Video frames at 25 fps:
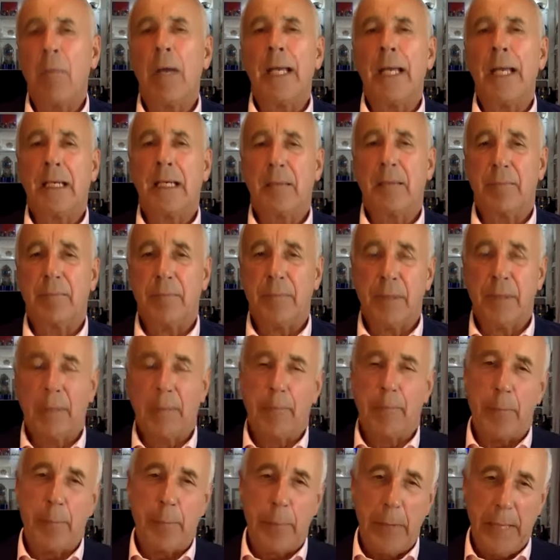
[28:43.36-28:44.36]
the
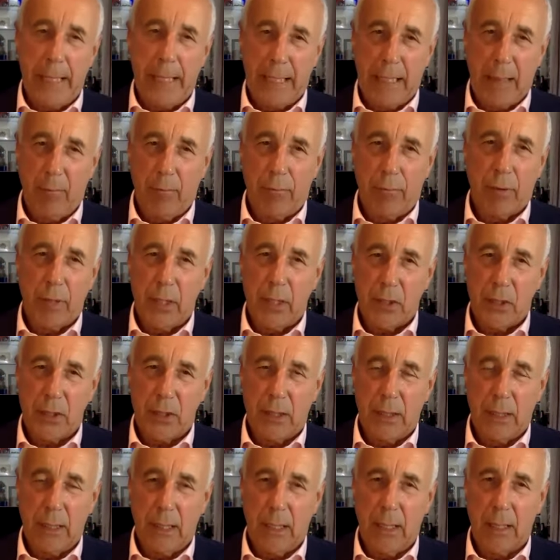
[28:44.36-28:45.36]
big impression
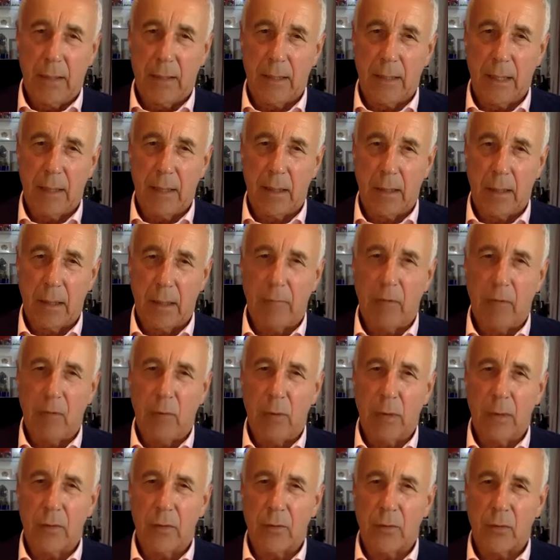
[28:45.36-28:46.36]
that I think
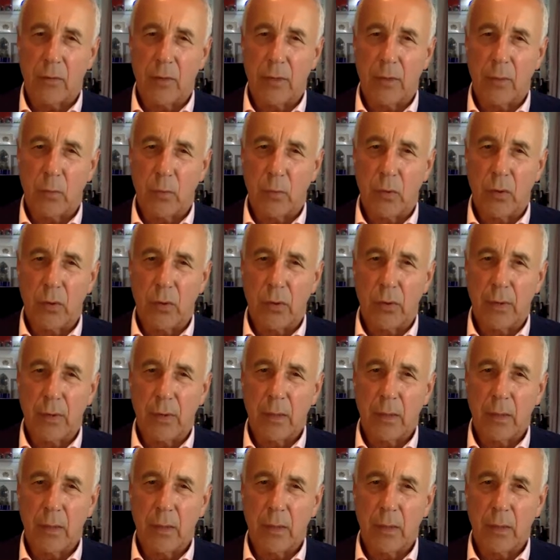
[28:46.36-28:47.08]
everyone thought it would.